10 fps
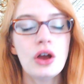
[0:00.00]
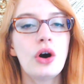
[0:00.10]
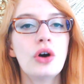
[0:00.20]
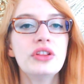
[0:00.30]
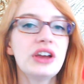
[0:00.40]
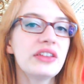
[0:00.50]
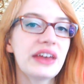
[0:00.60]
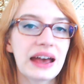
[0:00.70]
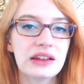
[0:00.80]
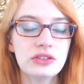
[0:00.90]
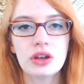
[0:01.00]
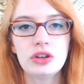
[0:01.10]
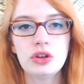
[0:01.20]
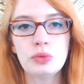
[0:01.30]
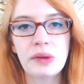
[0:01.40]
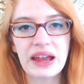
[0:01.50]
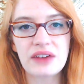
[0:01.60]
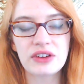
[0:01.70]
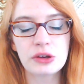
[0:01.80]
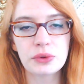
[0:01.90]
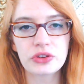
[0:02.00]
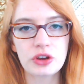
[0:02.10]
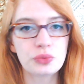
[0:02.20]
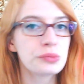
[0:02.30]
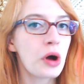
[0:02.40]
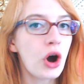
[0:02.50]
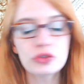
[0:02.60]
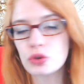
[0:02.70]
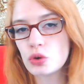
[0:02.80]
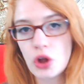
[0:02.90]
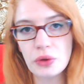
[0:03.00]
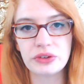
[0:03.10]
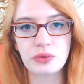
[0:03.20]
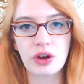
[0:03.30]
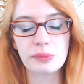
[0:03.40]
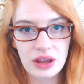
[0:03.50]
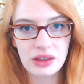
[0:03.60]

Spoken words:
On the other hand, you might have animals that come from hot or cold environments.